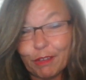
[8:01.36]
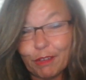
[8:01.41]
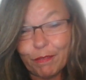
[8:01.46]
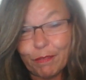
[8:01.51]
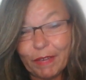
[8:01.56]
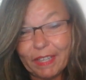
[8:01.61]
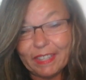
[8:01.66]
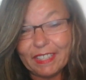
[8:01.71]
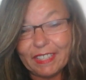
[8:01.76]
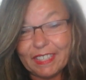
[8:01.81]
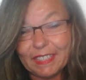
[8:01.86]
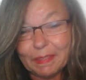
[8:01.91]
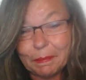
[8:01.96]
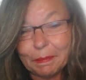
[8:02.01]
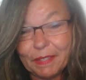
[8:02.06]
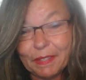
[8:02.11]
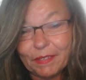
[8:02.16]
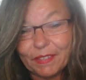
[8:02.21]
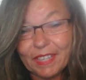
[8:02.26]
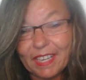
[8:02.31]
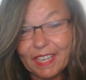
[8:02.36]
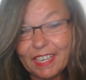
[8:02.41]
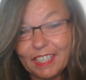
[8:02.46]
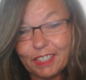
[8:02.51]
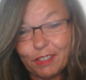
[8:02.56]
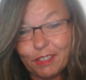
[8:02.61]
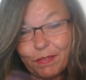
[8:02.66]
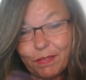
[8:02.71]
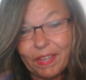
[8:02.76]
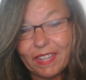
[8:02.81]
you're finally going to be okay,
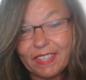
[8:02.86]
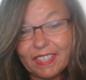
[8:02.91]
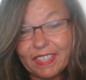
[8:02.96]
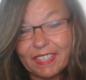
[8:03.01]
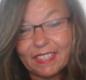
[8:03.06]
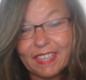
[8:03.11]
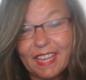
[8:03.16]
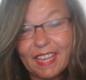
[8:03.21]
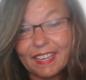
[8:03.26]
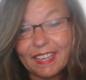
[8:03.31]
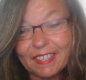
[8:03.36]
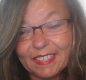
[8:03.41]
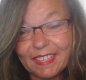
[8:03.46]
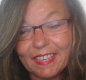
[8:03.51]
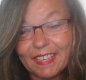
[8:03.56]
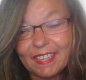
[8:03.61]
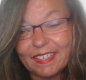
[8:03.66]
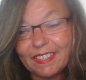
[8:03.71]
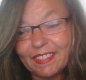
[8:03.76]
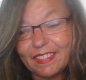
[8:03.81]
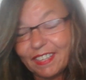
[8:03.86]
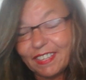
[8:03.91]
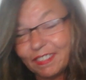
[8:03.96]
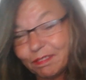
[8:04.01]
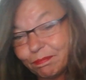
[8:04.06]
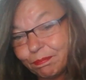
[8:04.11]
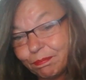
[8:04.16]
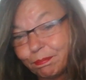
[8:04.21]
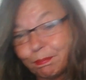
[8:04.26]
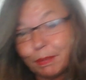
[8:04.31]
and you finally get ahead again, and
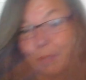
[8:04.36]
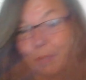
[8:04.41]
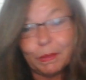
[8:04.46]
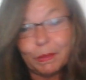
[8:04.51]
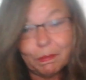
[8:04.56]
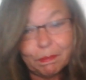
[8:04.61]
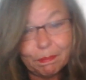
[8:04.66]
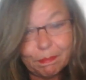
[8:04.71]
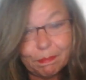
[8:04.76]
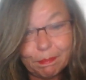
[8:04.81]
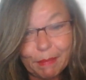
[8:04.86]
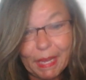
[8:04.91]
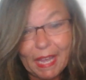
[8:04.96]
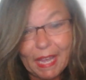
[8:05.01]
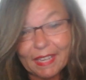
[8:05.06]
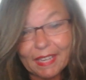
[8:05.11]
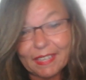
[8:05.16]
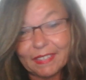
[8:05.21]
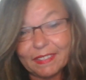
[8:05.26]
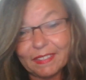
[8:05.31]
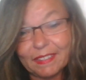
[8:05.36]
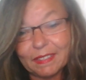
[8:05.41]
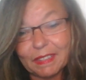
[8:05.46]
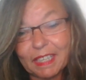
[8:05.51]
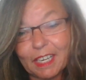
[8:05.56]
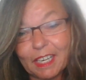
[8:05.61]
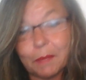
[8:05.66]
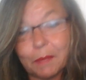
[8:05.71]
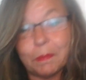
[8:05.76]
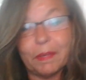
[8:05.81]
then boom, back, and the
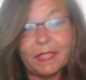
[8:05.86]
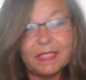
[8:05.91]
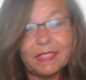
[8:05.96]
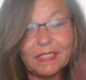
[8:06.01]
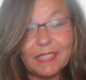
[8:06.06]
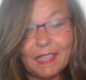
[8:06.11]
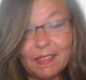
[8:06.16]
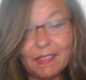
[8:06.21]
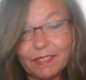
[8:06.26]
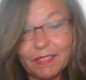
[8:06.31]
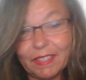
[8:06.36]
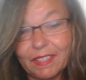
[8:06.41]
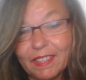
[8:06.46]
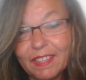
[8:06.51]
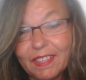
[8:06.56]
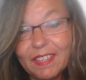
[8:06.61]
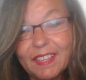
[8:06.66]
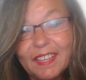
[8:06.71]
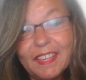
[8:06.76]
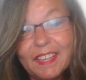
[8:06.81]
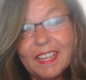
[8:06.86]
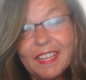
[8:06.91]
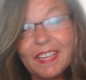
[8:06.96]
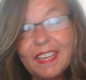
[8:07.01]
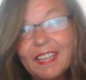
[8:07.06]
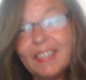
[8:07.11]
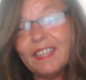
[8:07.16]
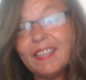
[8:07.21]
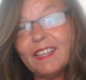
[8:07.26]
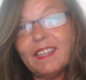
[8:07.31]
car breaks down, and
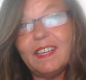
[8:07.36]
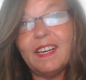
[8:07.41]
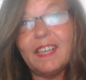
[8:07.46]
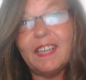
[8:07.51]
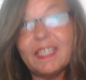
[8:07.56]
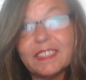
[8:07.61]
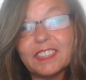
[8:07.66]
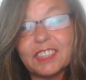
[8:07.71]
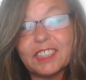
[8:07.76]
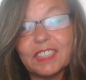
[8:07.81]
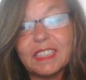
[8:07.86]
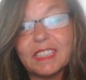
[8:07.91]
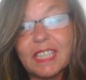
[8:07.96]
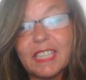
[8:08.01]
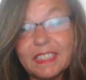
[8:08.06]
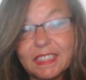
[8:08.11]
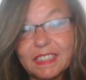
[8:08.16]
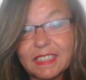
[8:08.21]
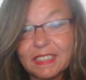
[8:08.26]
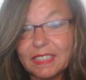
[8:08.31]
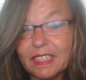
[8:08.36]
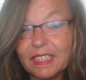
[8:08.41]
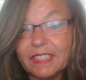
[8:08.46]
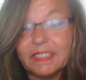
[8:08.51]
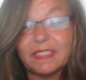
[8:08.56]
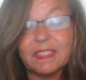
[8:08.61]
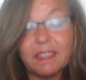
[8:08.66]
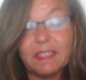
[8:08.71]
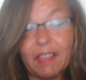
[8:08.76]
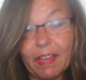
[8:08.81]

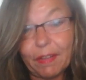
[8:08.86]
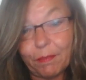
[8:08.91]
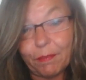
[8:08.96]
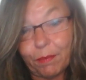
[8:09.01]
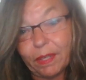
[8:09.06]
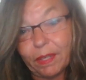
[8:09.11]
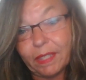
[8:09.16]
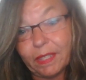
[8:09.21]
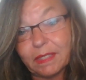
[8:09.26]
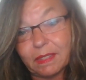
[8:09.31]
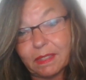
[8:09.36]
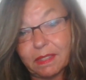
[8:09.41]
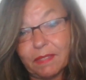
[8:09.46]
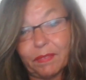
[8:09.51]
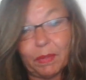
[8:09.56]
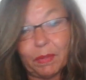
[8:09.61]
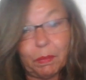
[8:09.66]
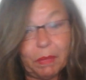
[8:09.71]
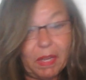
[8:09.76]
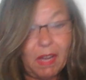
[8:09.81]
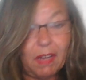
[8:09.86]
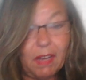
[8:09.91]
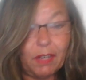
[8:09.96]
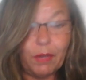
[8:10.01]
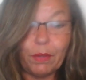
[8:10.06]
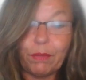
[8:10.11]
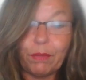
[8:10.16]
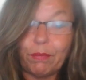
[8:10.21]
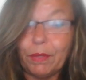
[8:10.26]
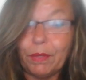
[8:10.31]
it's life, right? It's living. We all
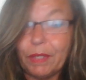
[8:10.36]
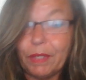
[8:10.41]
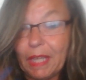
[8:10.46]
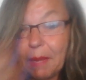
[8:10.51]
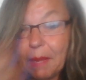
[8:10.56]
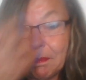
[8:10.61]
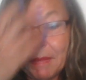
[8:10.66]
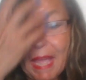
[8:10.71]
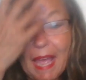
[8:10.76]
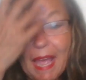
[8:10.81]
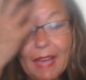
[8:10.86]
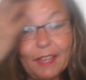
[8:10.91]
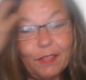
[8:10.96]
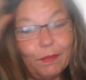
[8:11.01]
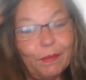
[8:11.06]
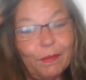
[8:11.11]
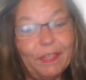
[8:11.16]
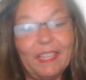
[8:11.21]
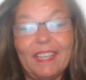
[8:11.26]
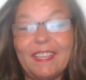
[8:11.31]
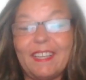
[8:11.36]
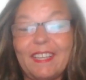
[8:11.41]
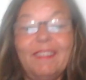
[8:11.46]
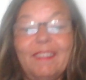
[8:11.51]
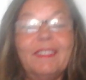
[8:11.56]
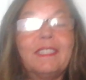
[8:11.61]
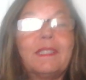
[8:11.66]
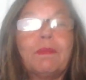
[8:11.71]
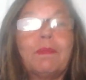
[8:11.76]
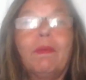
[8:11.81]
go through it. I'm not unique in
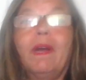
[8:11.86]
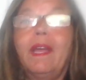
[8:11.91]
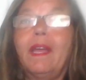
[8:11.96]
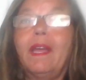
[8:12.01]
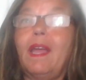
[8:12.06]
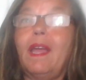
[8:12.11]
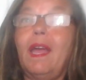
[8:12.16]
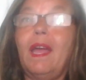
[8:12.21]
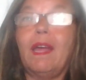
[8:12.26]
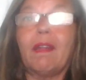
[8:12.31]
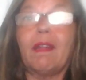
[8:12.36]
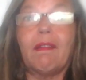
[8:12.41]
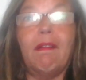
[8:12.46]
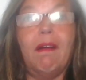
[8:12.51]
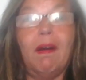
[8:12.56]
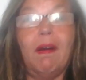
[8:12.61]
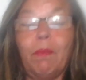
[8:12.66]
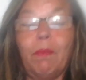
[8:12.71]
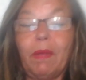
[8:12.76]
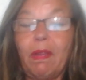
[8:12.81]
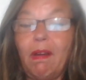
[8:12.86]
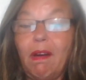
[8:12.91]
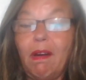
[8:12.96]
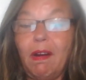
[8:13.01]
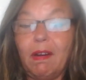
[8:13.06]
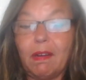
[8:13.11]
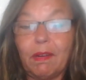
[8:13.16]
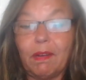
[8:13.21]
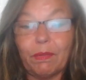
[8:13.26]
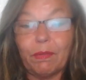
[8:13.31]
this way at all. We
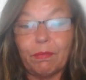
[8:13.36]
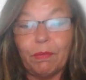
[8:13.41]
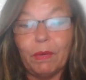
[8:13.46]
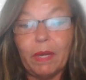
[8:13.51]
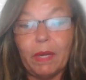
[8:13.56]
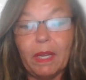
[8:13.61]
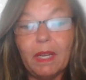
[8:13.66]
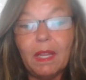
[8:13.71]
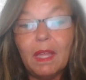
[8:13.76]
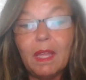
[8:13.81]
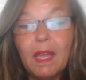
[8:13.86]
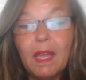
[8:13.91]
all go through it.